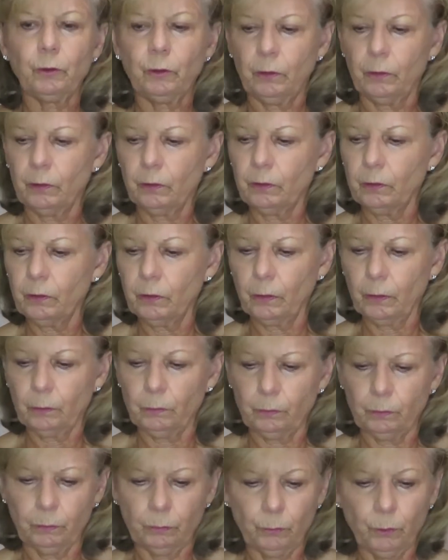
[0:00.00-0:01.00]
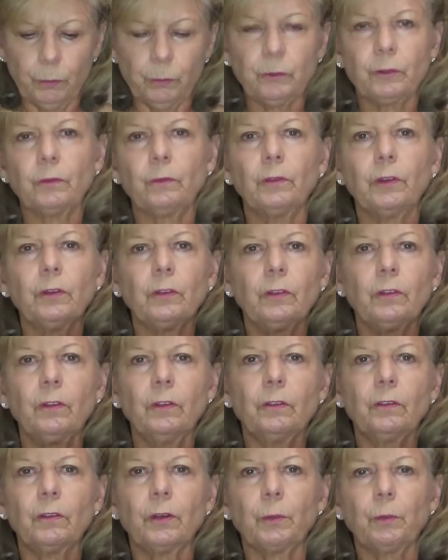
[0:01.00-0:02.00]
See, this is
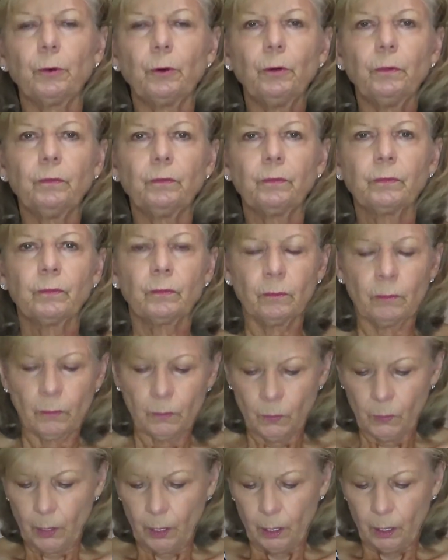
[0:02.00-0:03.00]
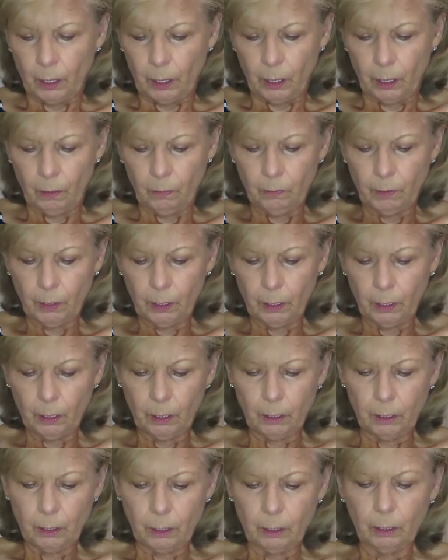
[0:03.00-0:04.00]
the zipper. And
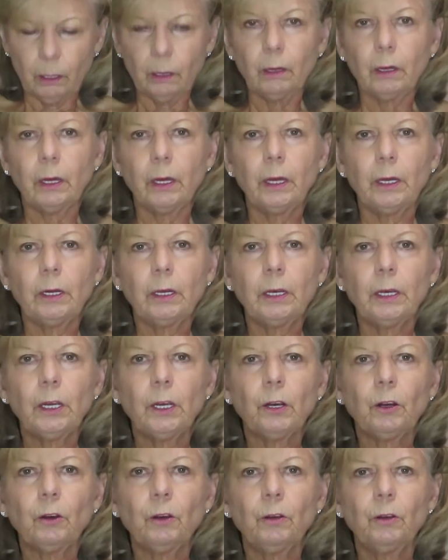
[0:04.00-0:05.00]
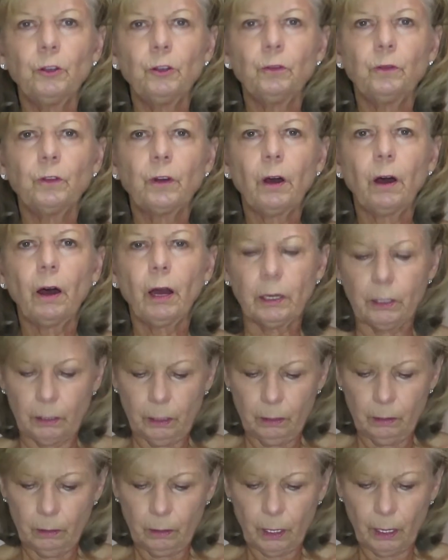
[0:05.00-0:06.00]
then in here, you've got
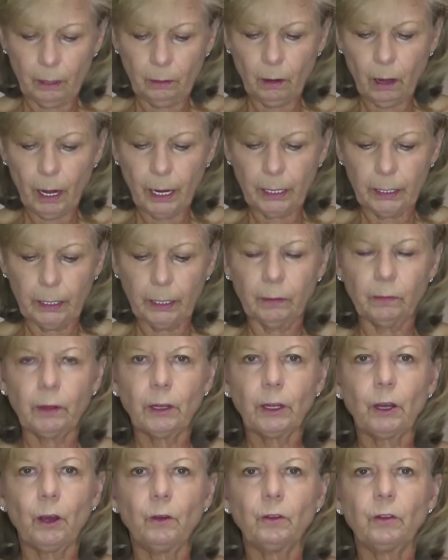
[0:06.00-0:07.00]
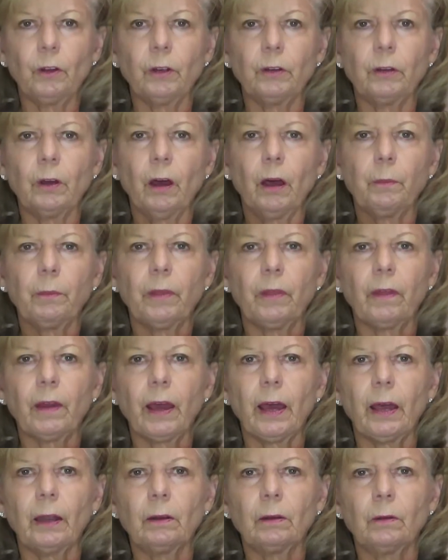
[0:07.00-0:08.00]
a lining that goes on top of
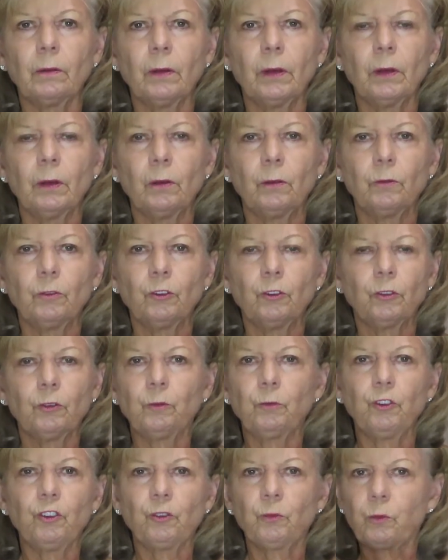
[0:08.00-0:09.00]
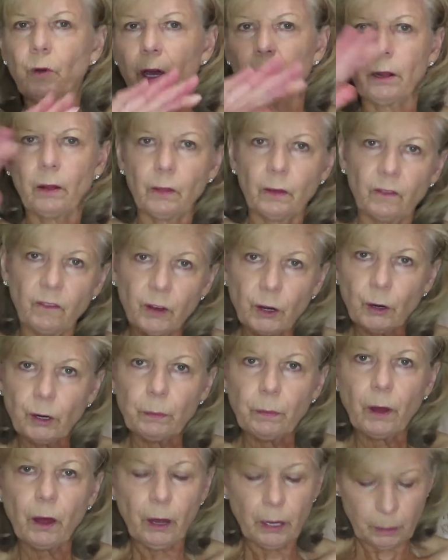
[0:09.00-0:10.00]
that, just right on the very
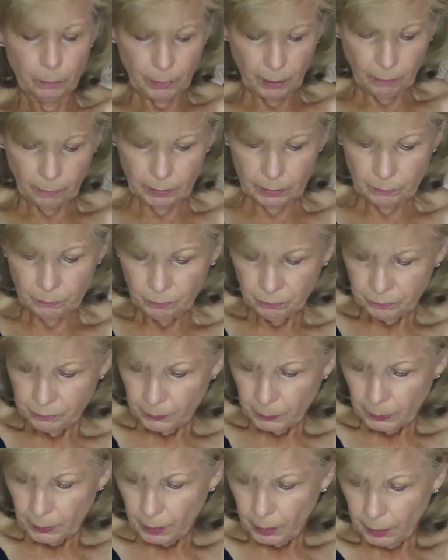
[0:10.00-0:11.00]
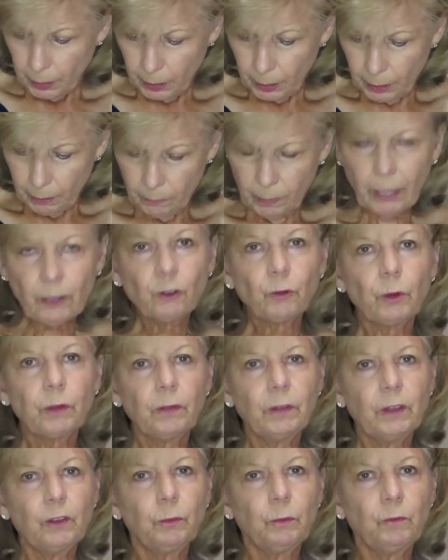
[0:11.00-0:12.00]
bottom of it. And that's what
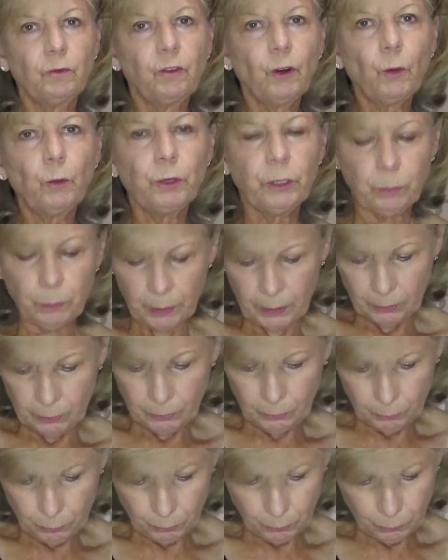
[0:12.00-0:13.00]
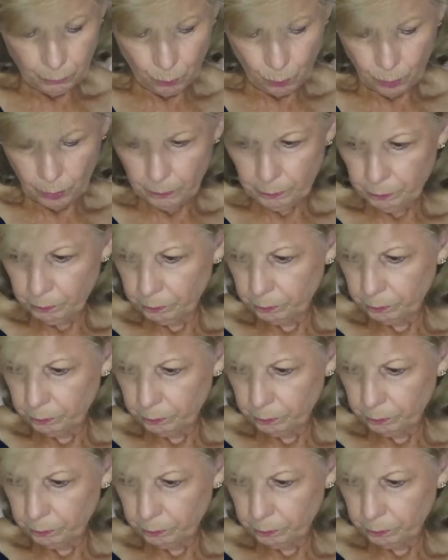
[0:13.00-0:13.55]
these folded pieces are for.